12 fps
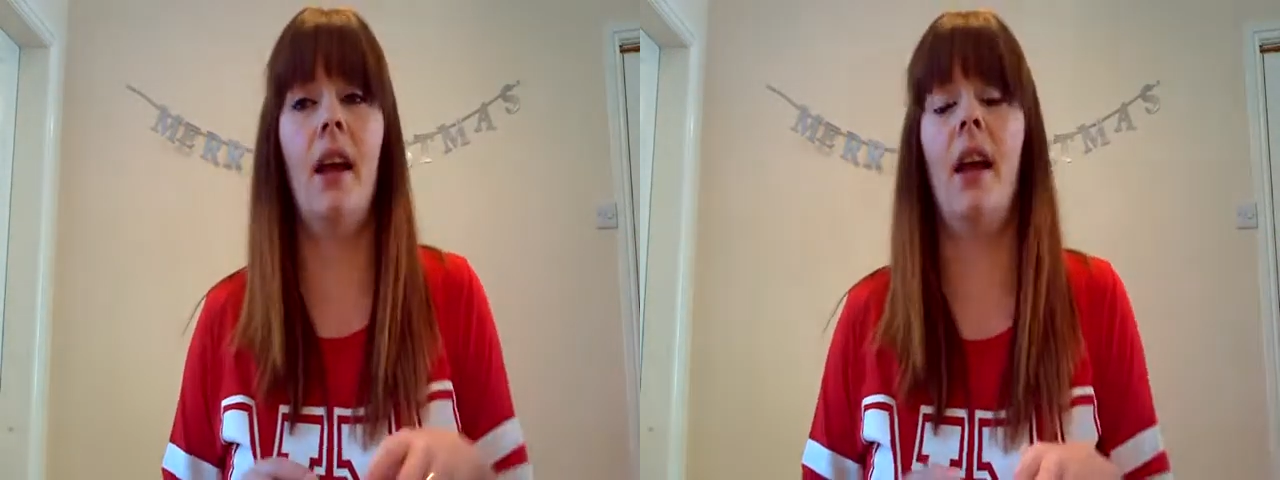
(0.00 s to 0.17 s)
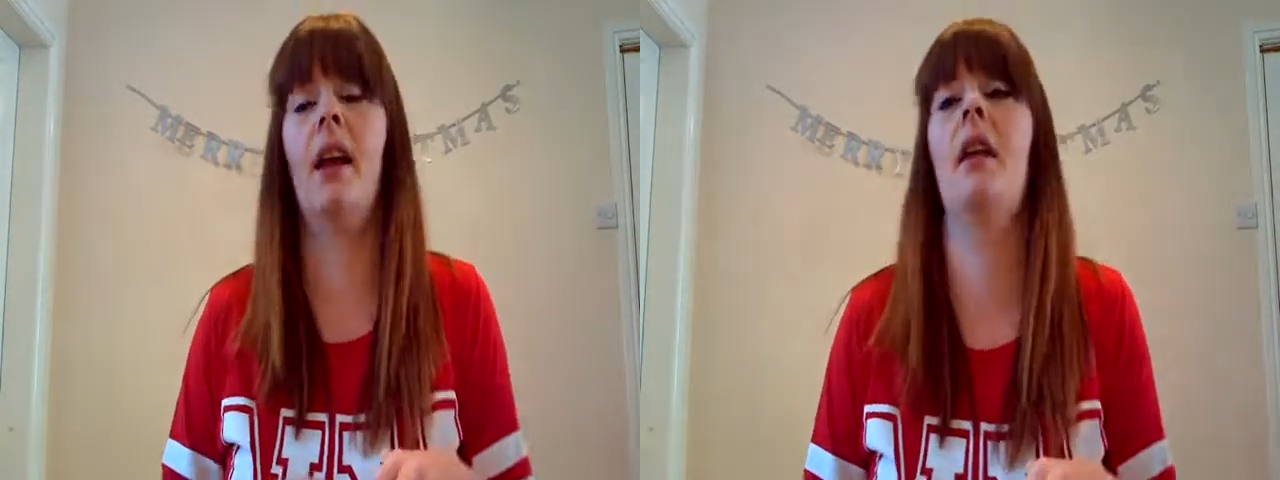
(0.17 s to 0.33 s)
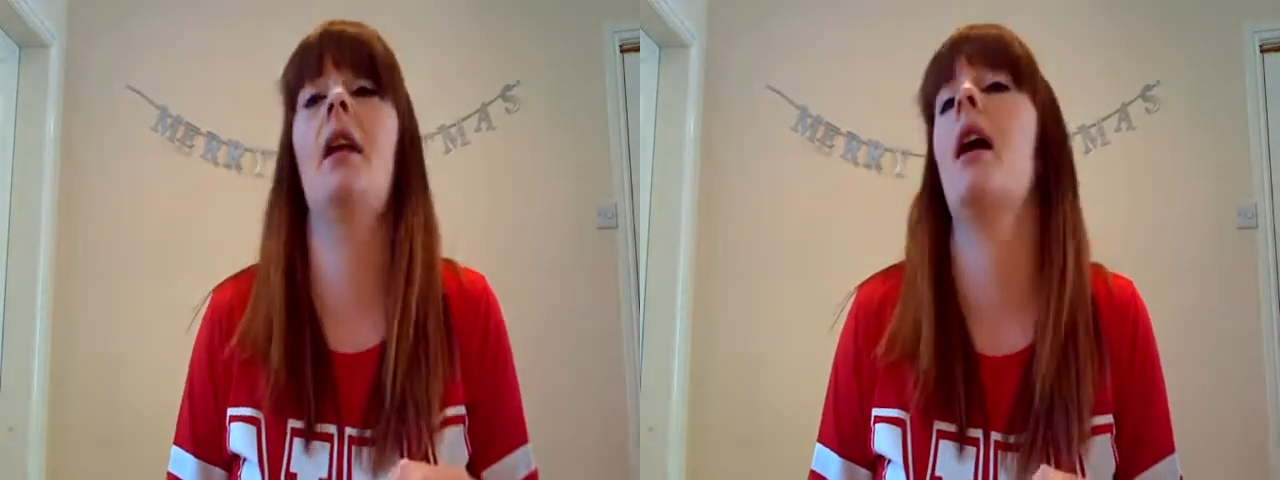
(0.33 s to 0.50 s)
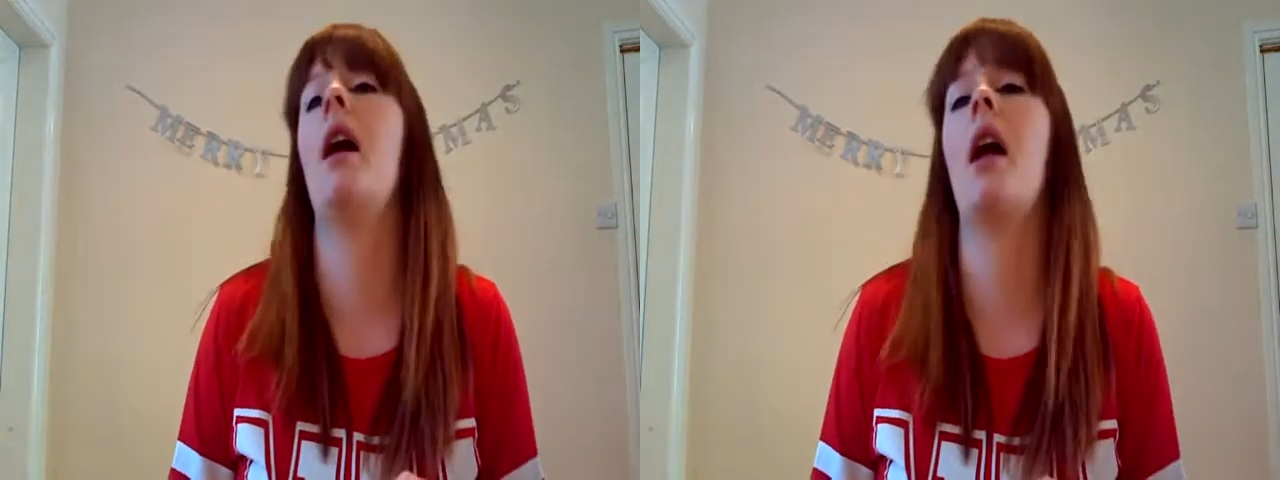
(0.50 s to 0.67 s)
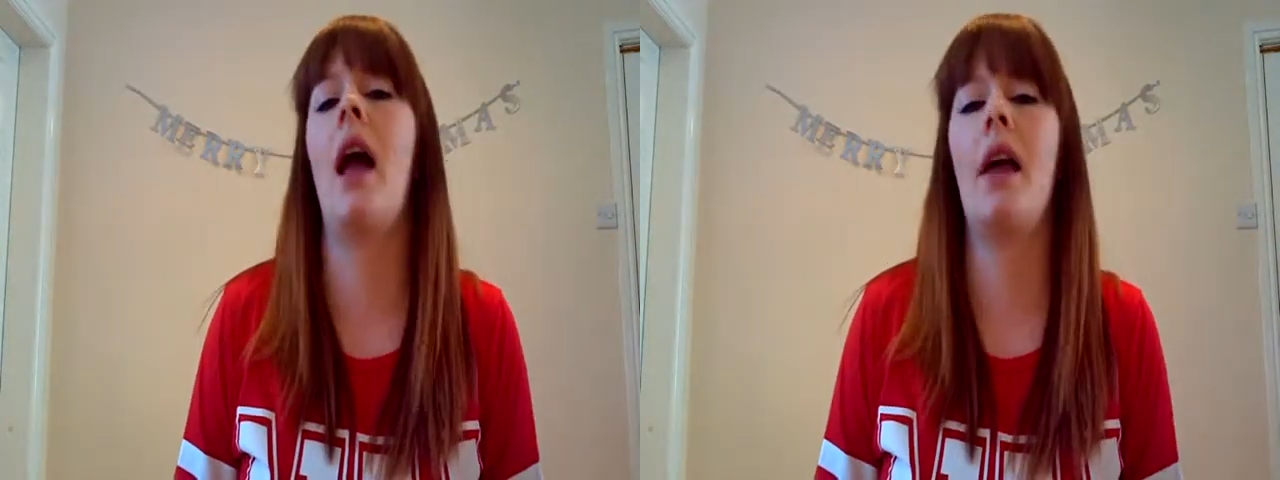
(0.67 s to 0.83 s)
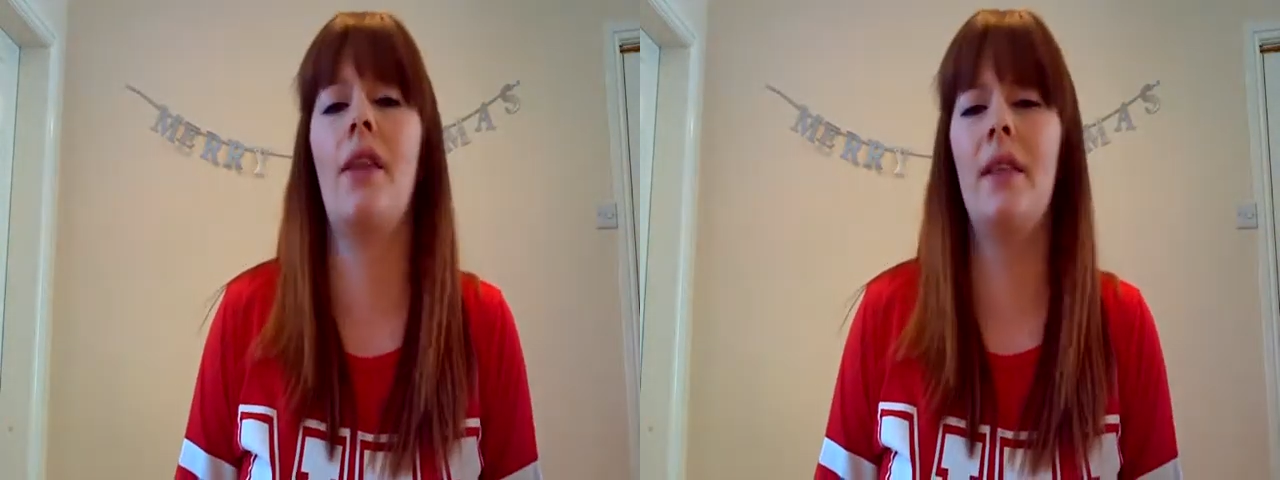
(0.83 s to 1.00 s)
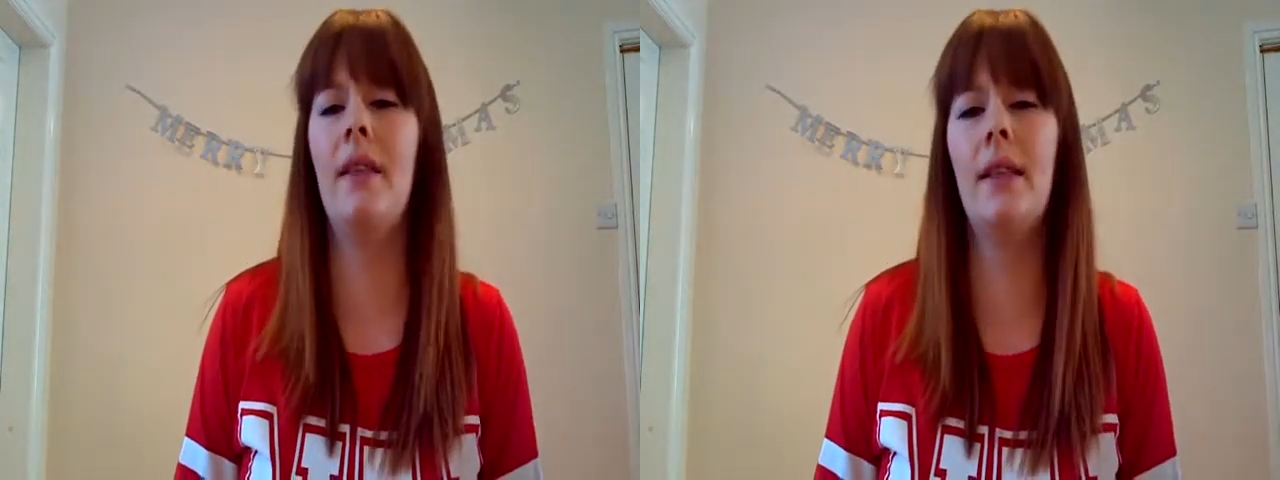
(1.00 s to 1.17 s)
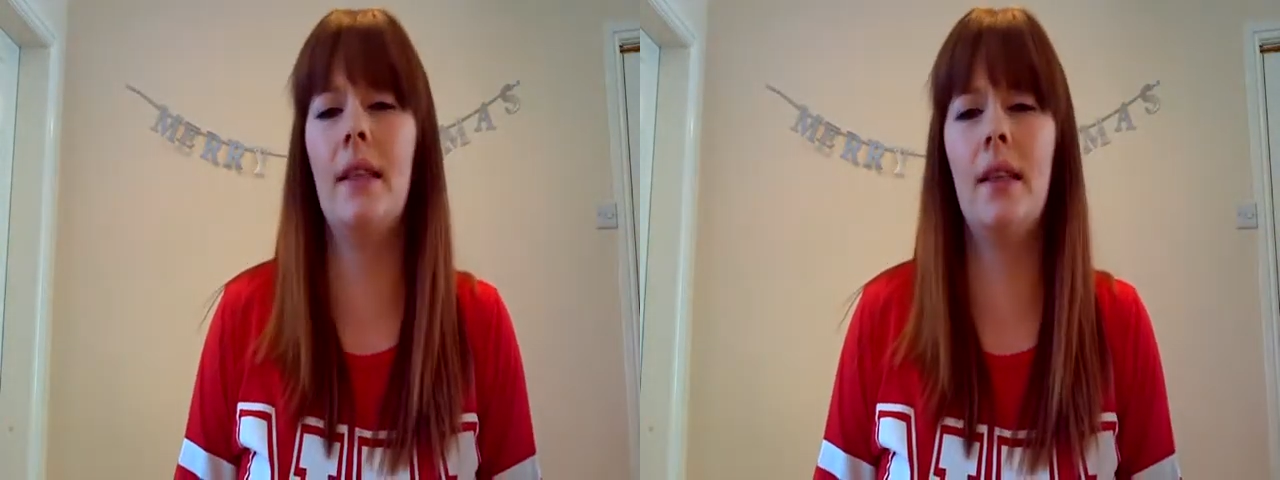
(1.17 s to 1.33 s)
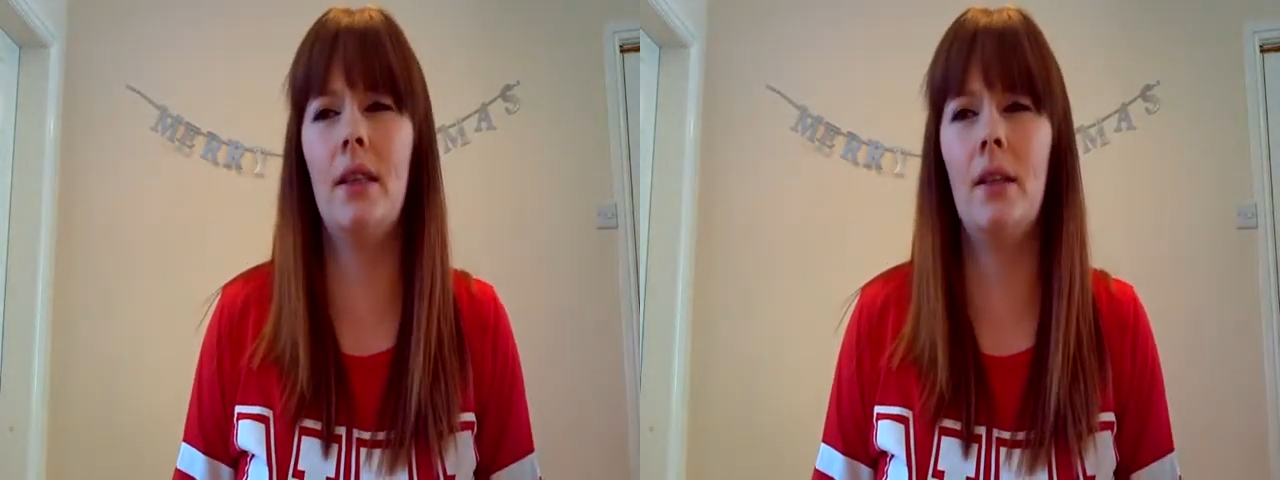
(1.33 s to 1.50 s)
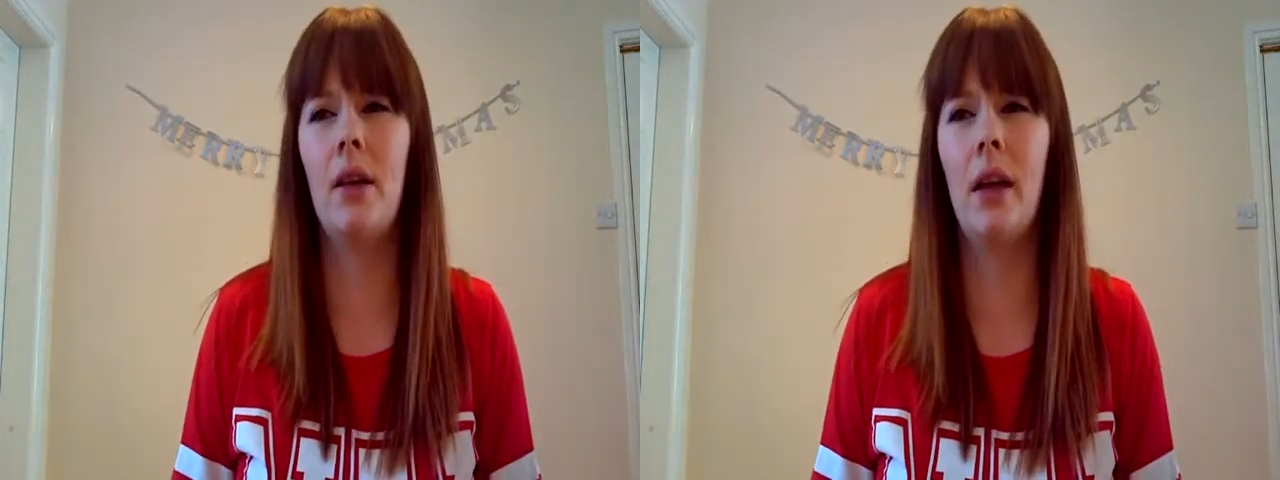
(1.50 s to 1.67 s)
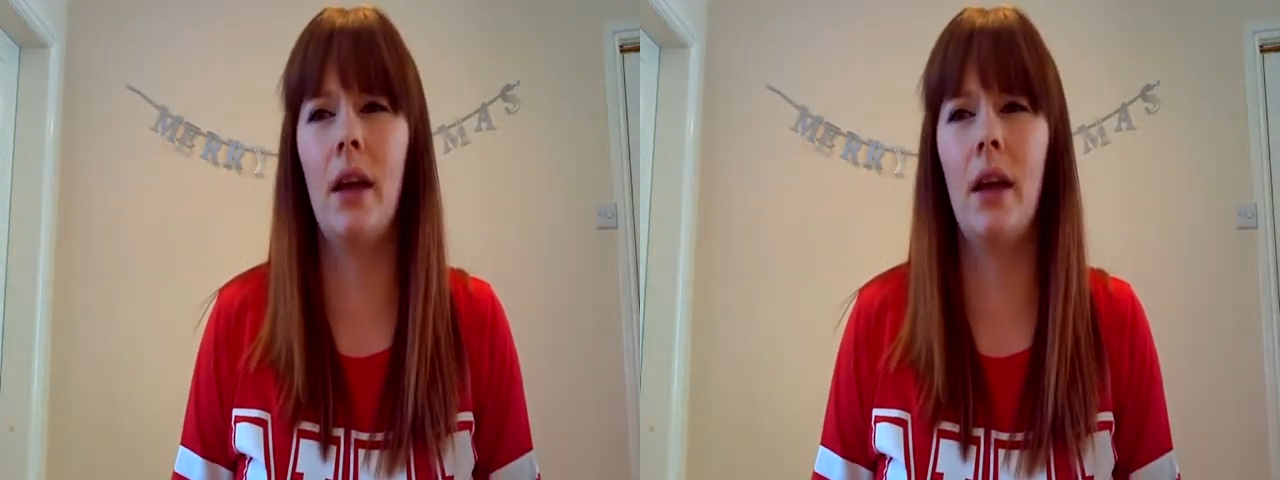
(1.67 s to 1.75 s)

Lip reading: and I think this is